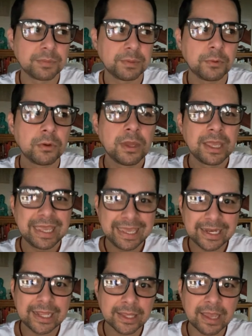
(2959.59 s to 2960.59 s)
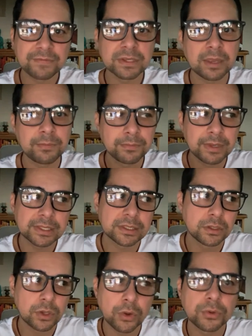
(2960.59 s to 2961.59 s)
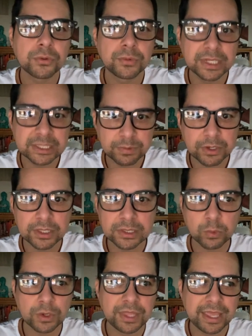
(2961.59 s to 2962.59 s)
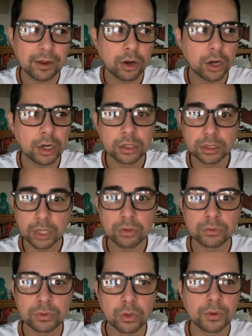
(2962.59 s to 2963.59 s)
Some people in a lifetime must go through an experience where they are alone,